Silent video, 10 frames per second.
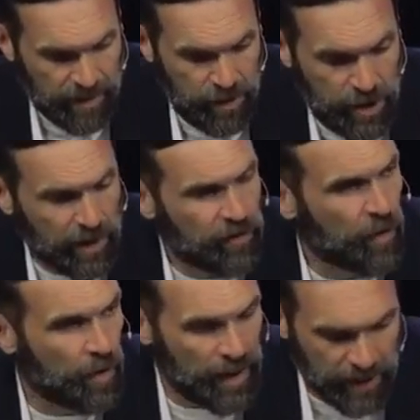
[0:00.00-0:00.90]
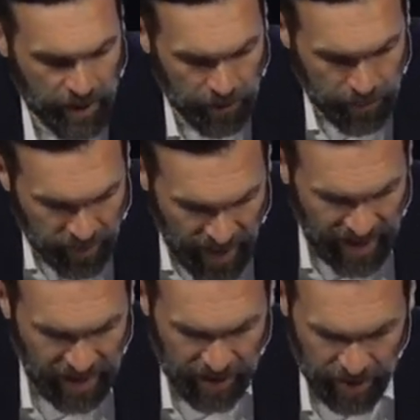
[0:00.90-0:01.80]
gentle and
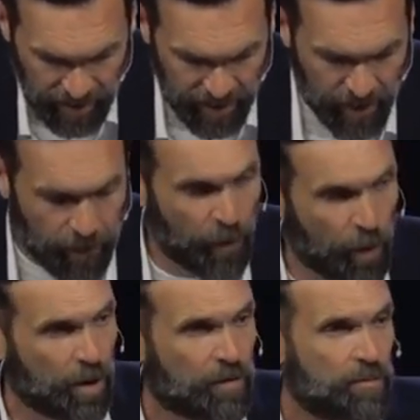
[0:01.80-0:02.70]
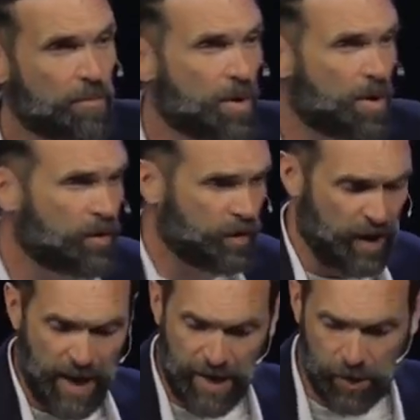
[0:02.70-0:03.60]
compliant? Is it full of
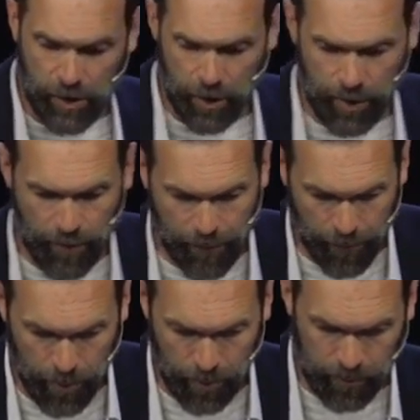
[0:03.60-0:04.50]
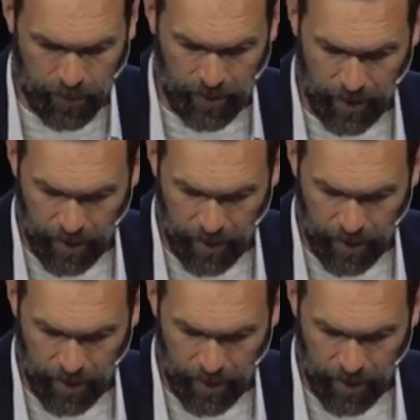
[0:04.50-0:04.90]
mercy and good fruit?